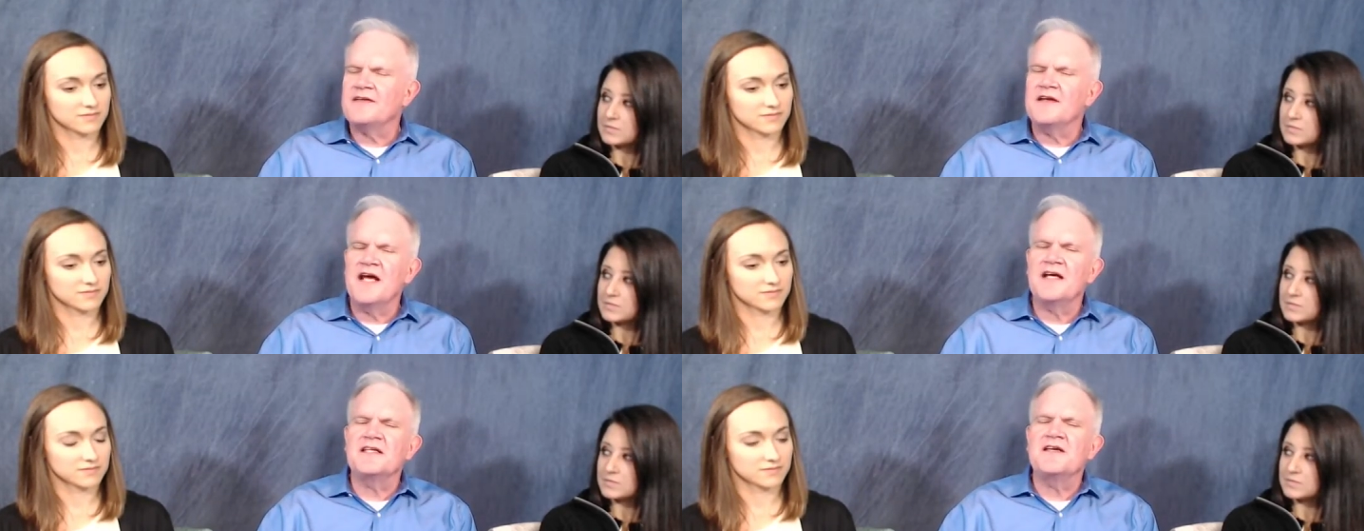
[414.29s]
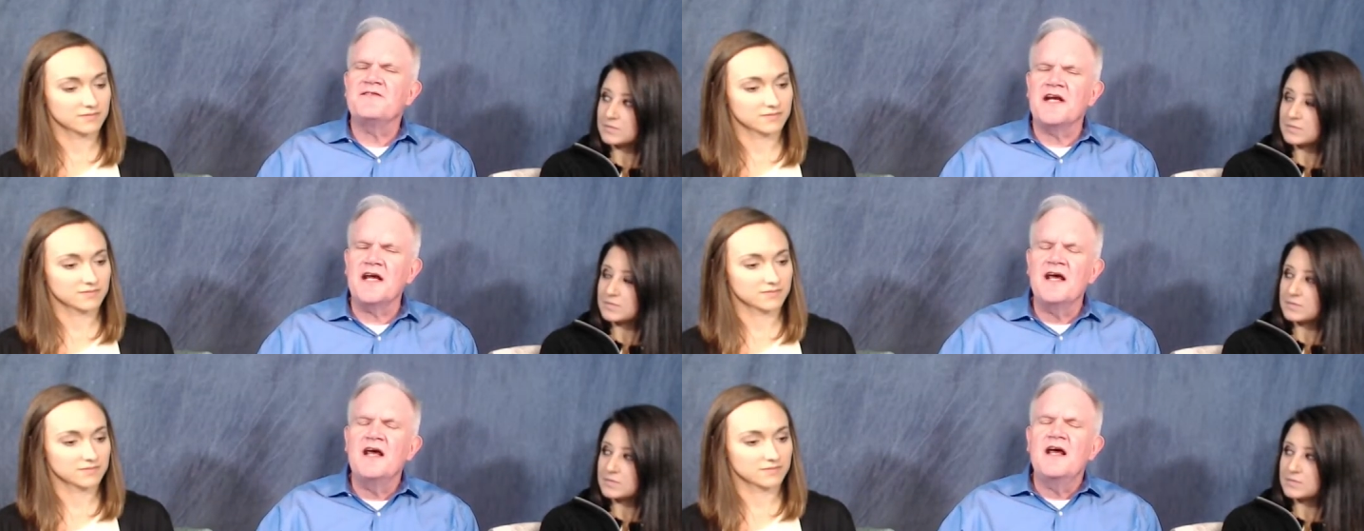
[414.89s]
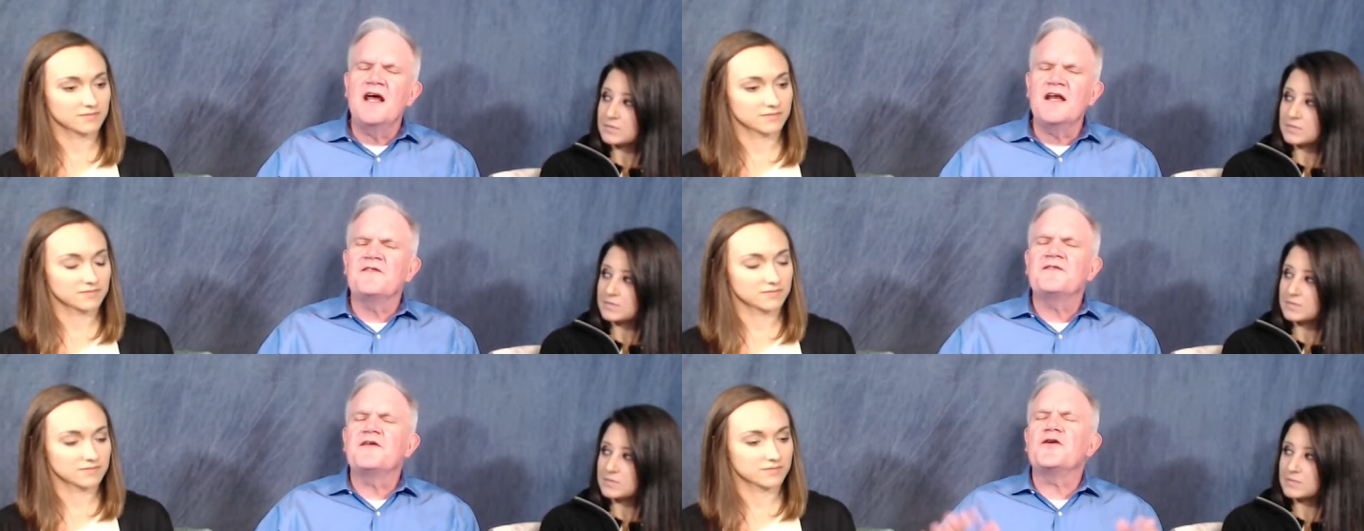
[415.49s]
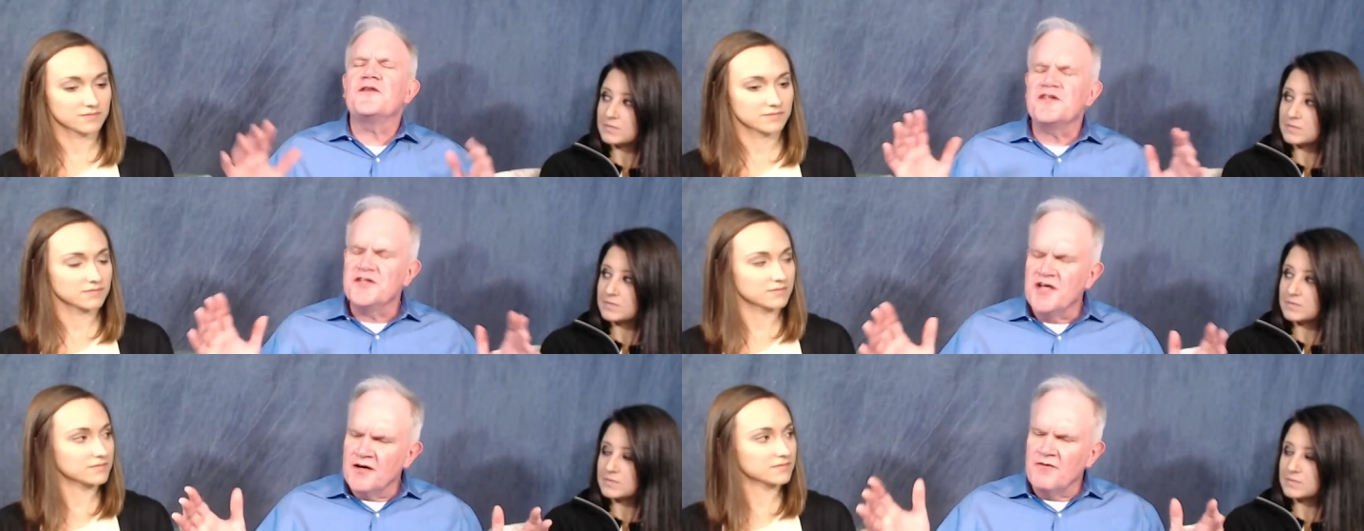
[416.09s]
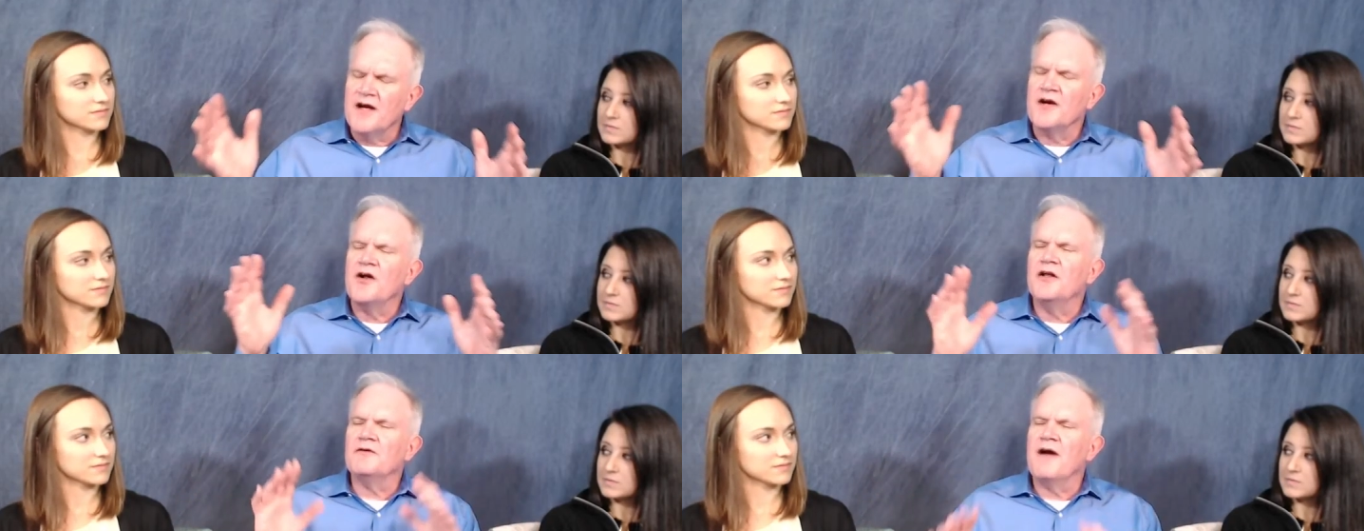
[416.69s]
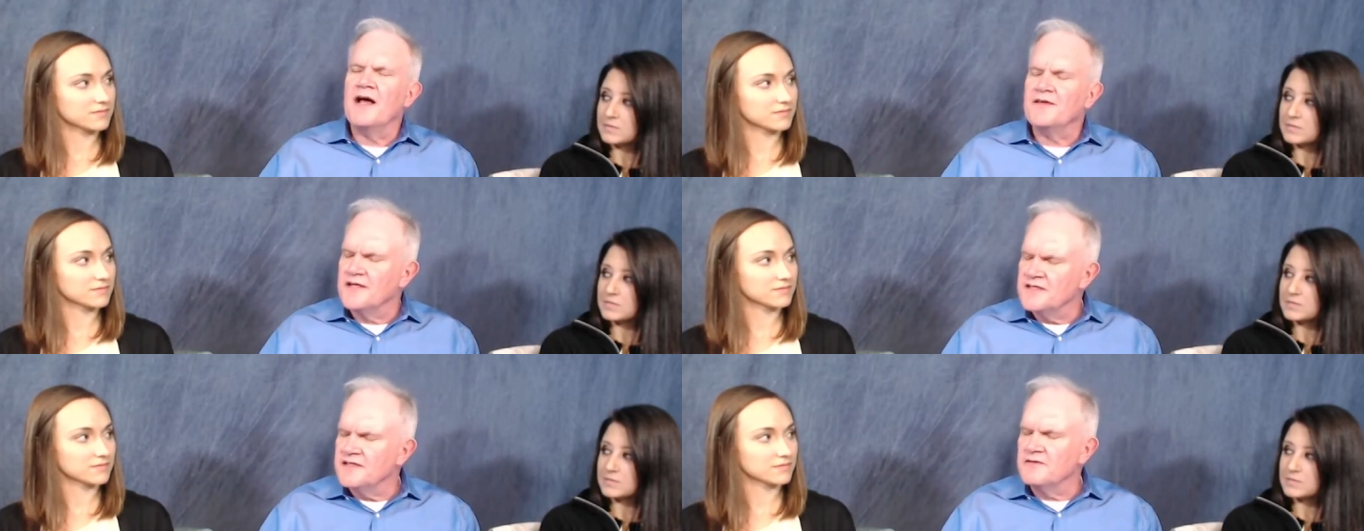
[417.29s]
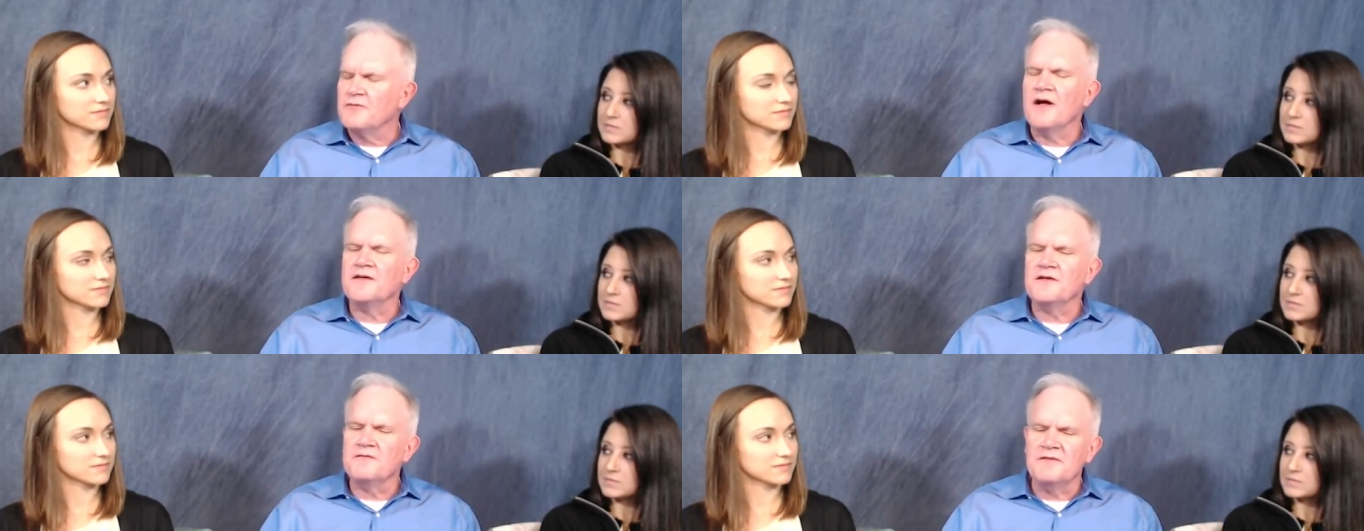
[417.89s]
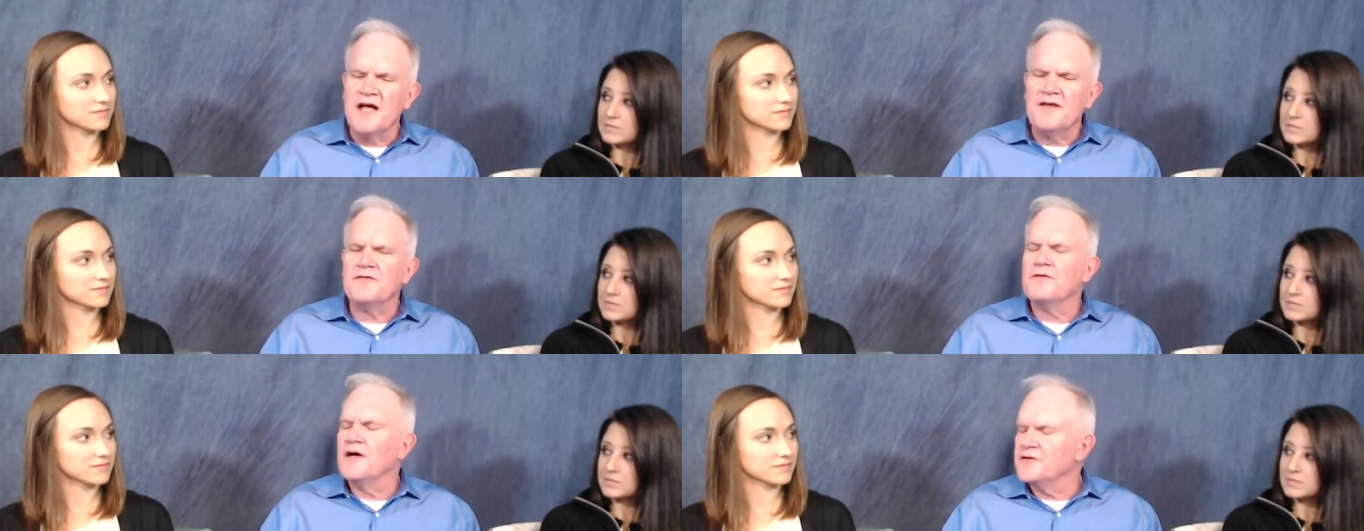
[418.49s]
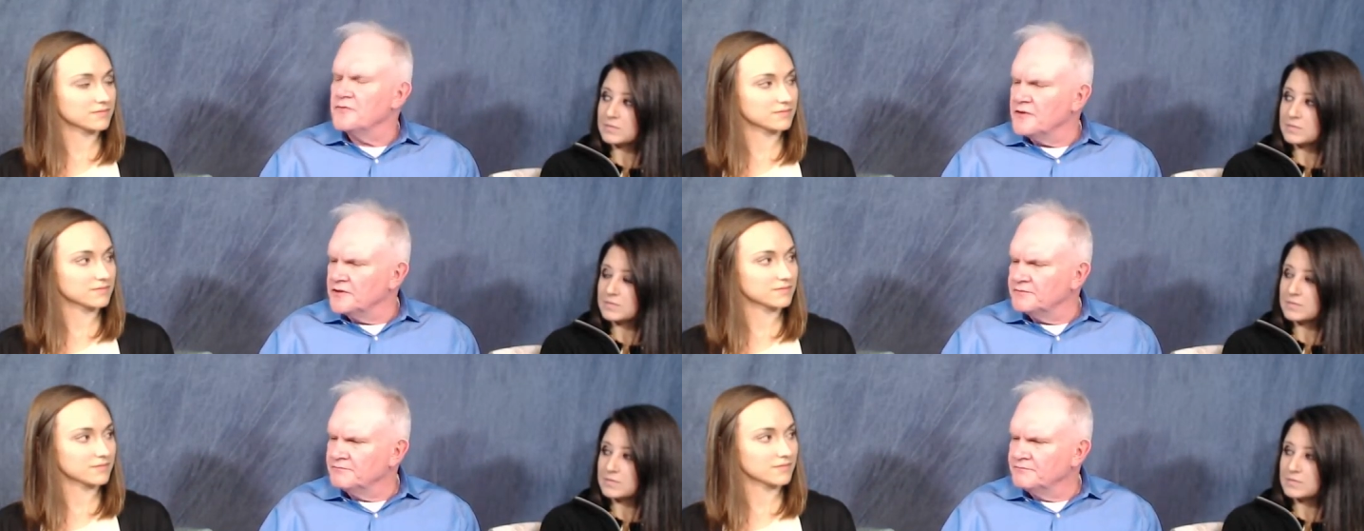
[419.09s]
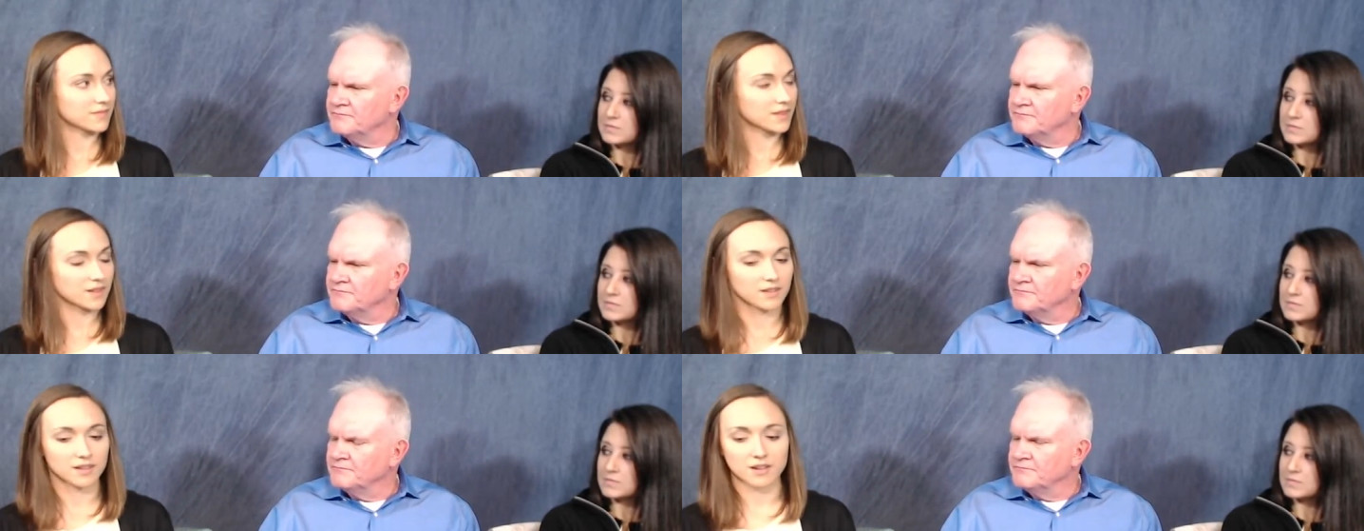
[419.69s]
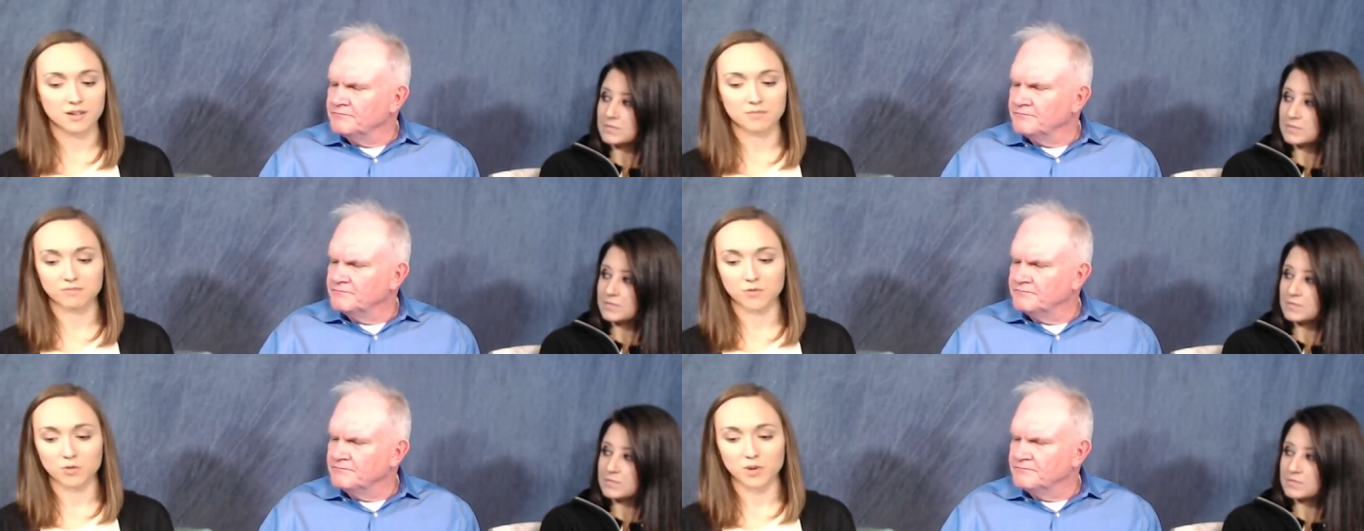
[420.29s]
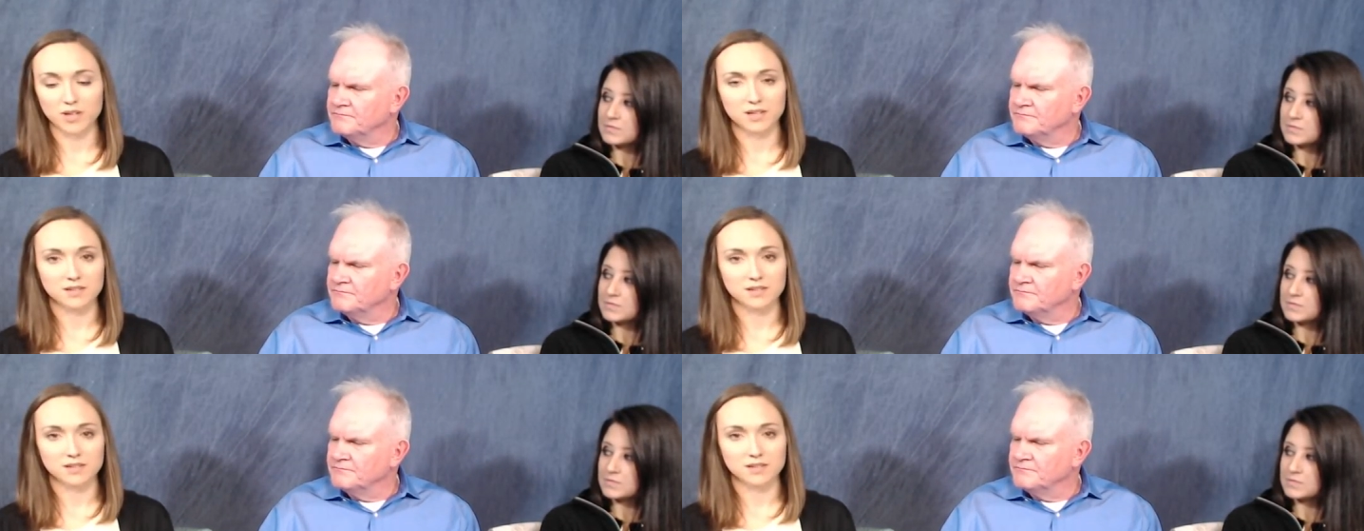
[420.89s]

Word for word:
Speaker 1: the negativity and the fear that's generated all around us throughout the life, throughout the
Speaker 2: world? Well, we need